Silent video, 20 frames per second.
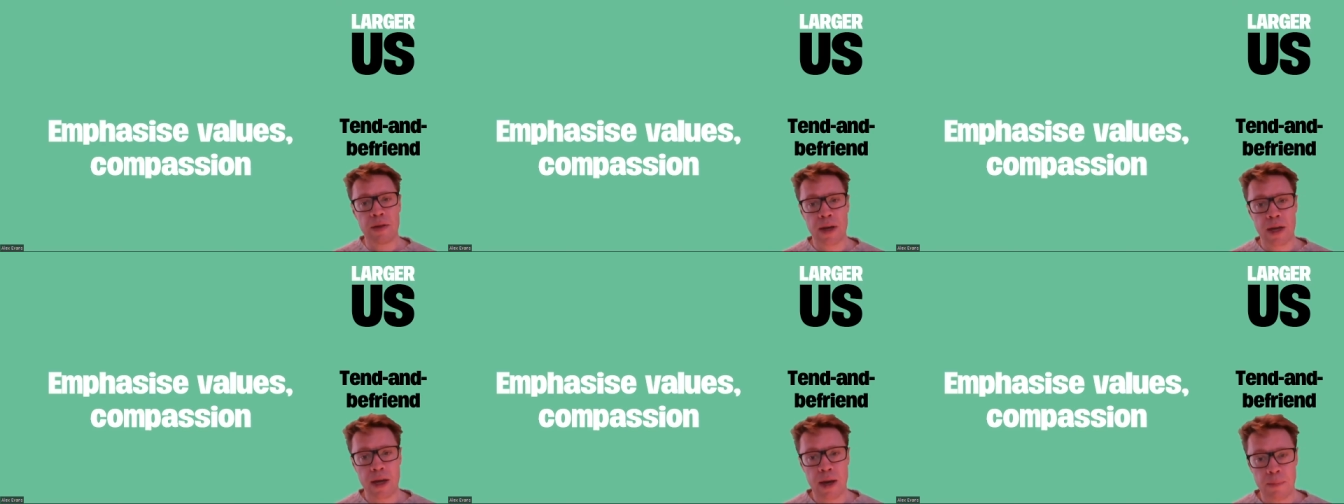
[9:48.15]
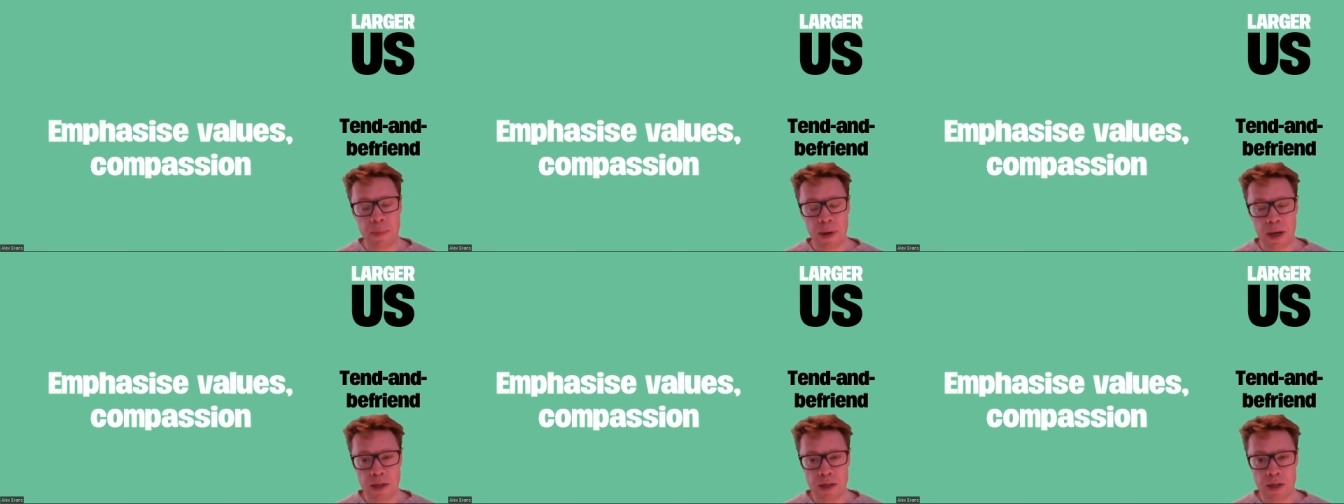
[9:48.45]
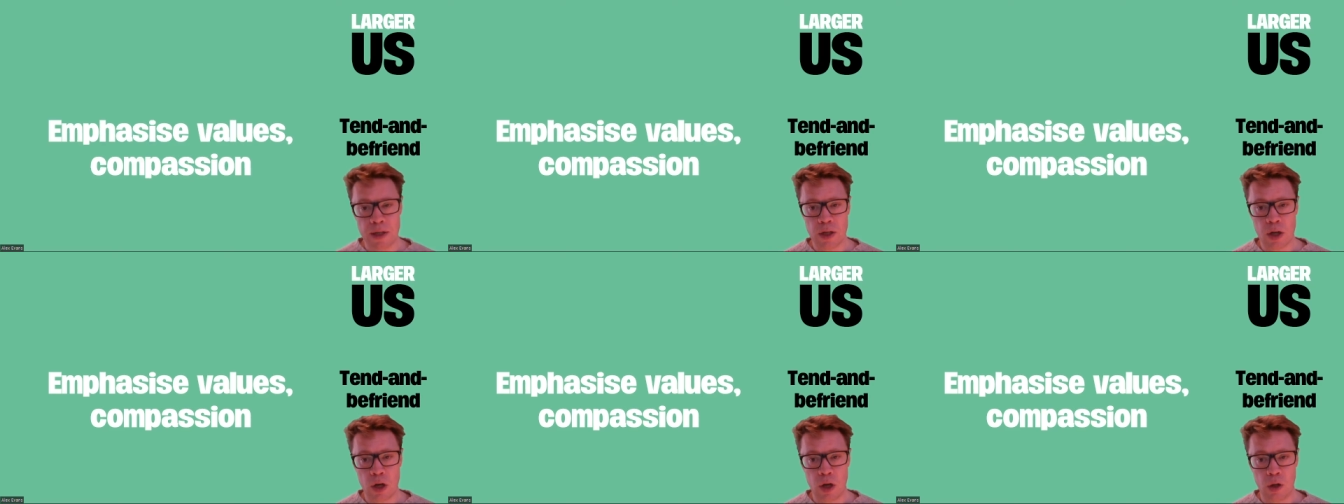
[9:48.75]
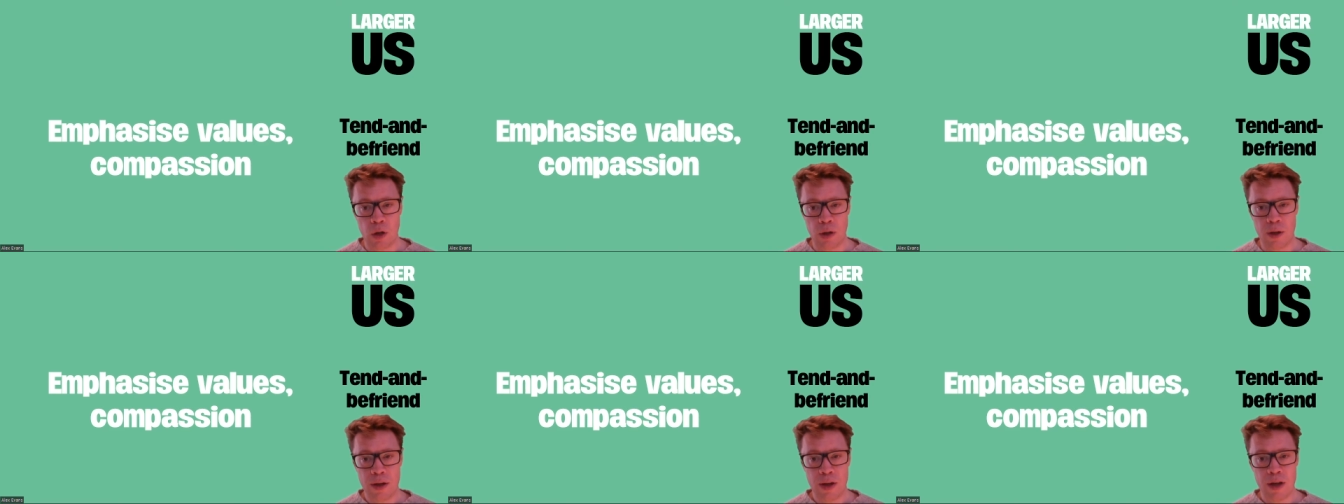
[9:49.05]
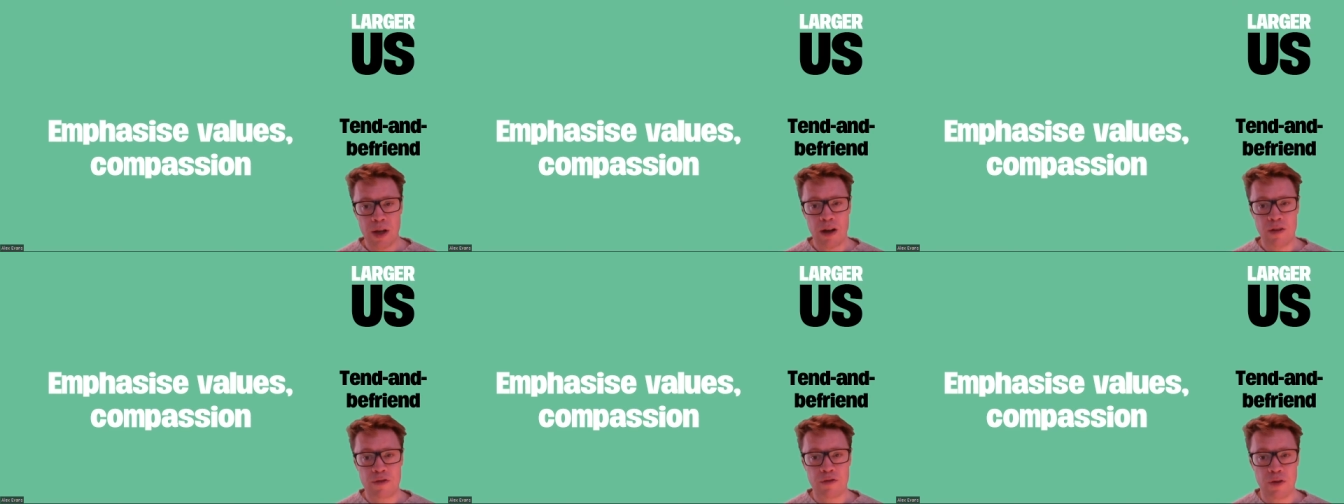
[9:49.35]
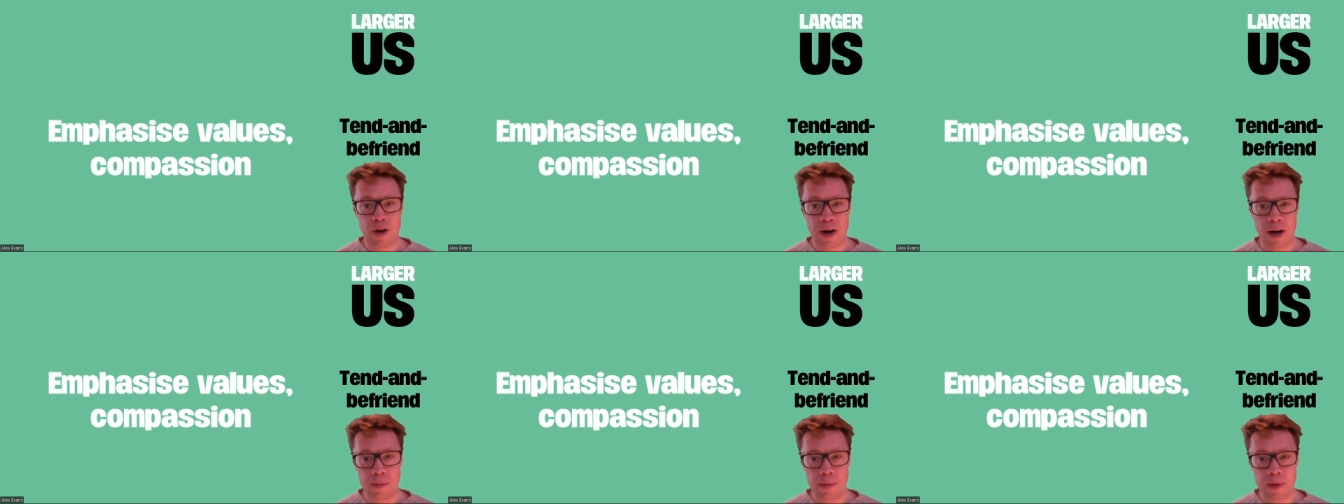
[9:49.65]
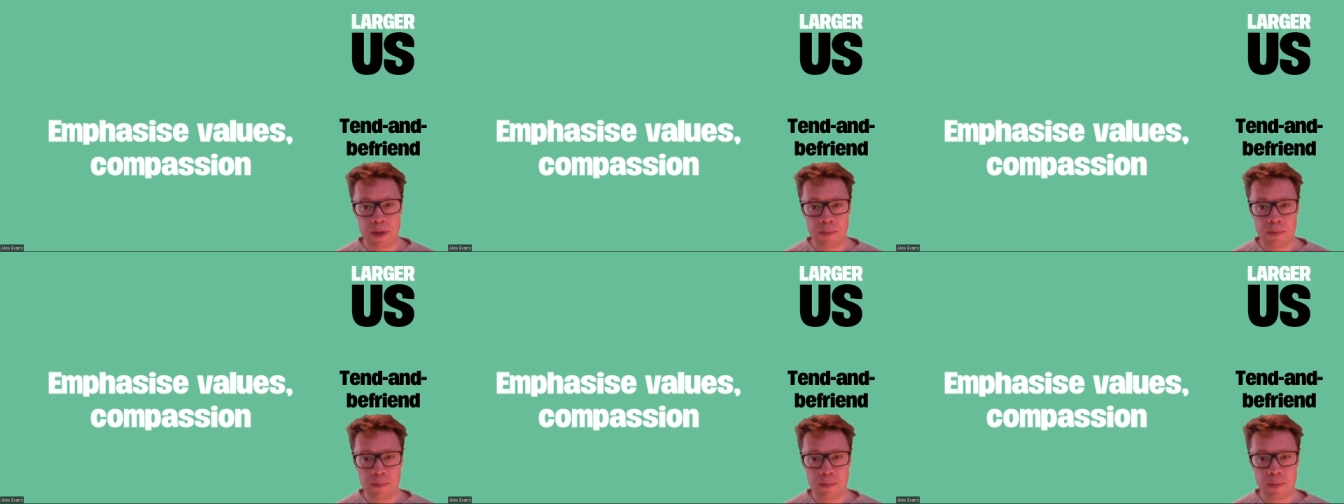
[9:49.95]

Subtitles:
campaigns as a whole are framed.